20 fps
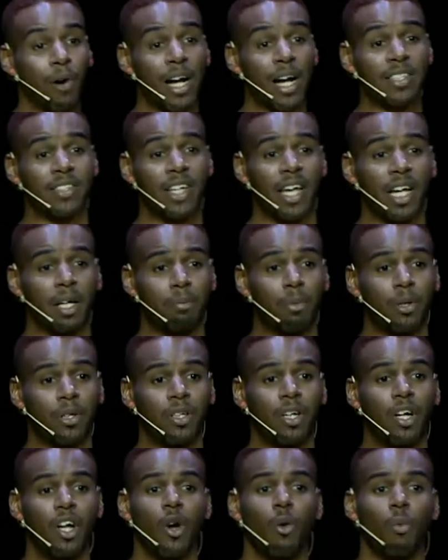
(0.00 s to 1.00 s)
the price
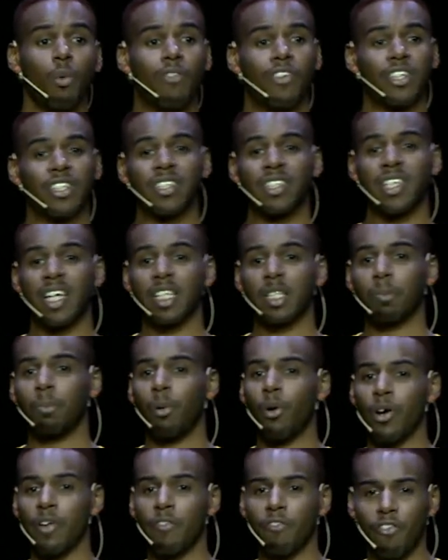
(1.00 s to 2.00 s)
segment with a
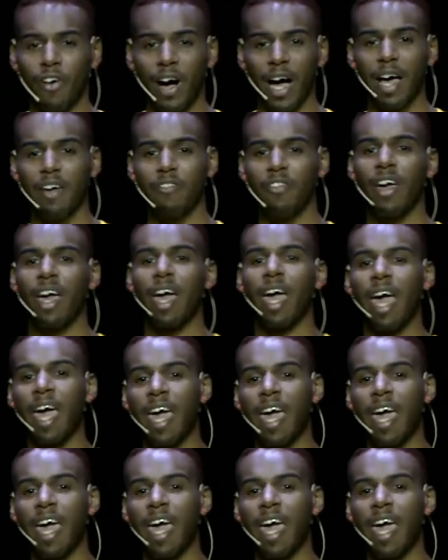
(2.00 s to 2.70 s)
6.5